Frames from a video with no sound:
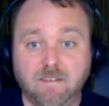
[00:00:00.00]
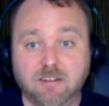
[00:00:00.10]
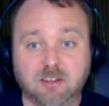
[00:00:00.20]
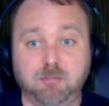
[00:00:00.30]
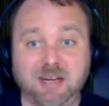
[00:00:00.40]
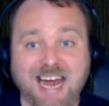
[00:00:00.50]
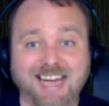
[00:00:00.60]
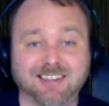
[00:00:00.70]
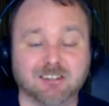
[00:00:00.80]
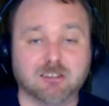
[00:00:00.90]
they've been
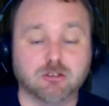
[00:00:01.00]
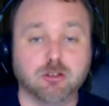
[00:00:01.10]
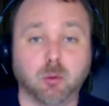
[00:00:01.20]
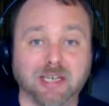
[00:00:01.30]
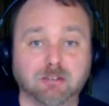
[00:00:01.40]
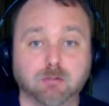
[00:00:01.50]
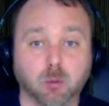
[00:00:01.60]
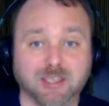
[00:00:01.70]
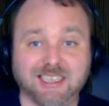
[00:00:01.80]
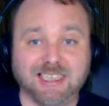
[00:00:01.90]
at it since
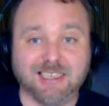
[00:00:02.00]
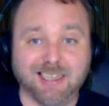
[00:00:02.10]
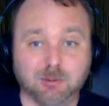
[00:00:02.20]
2014 and